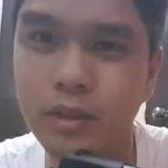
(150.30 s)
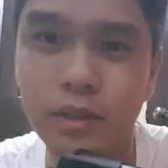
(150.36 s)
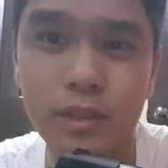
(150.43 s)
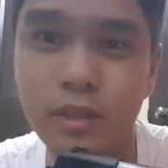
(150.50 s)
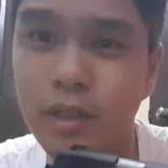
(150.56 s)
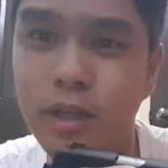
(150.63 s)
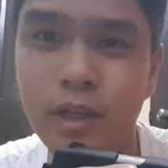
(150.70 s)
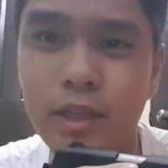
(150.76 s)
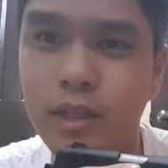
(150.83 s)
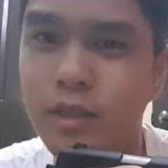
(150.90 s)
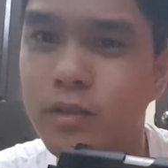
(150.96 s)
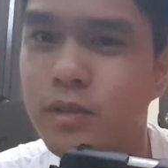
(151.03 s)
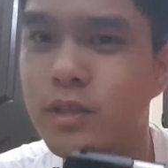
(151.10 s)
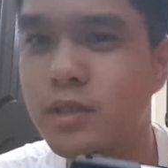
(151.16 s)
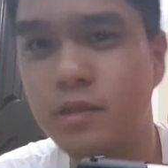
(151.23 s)
target,
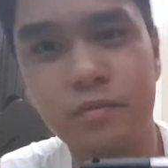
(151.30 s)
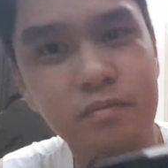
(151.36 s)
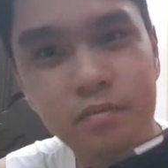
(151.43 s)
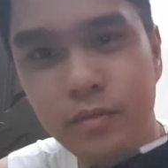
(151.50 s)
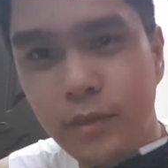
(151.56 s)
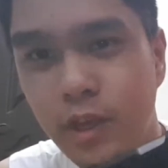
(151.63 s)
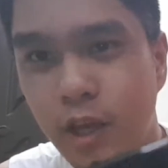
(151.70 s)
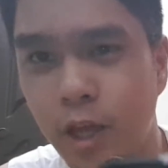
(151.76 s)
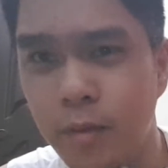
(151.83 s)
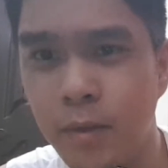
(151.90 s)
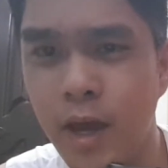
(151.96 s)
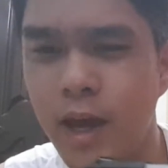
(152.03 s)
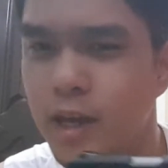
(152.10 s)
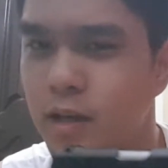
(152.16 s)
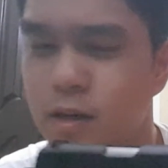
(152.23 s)
you just aim
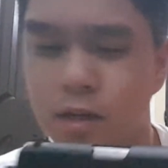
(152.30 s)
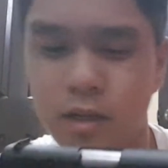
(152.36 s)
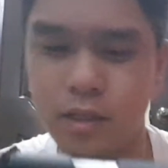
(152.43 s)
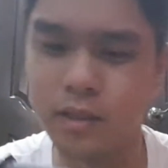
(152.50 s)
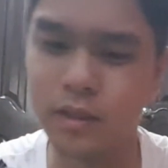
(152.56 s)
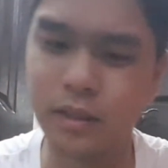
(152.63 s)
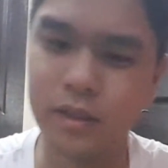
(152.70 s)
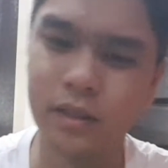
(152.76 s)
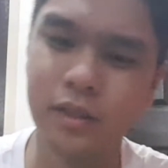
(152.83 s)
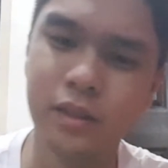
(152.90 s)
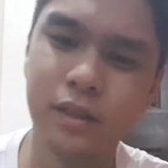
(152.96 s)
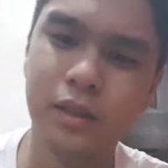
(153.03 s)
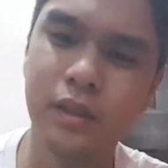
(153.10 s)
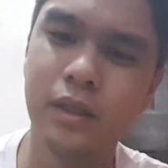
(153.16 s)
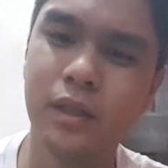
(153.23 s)
higher.
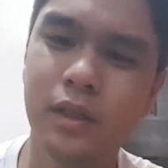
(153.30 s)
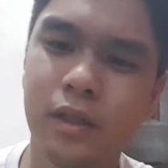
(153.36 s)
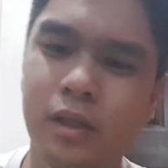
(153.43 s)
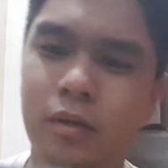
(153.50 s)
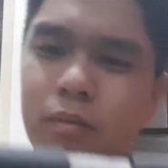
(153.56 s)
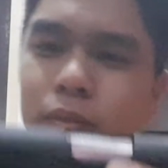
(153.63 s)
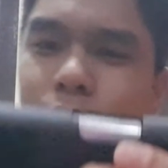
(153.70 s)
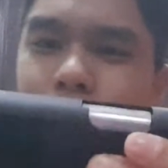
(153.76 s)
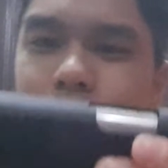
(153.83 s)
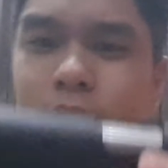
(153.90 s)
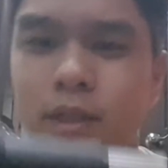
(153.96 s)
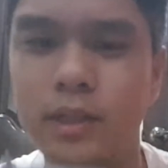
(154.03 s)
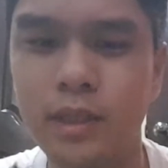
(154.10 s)
But